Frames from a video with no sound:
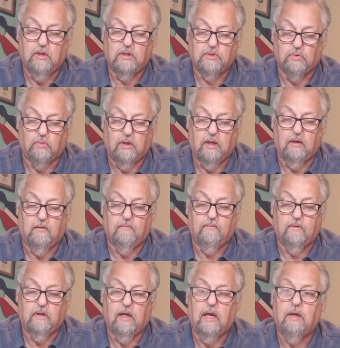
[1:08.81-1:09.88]
12,
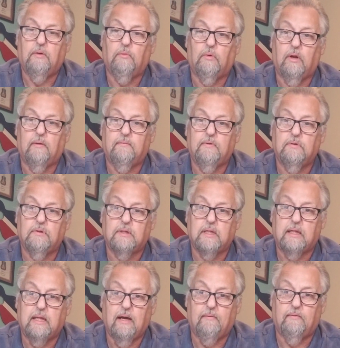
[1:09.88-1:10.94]
and one of you is a
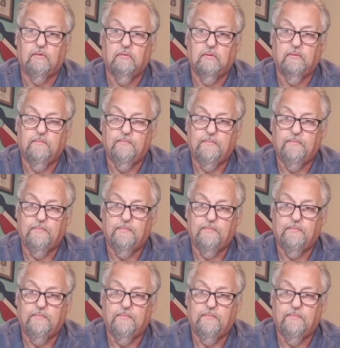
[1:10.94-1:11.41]
devil,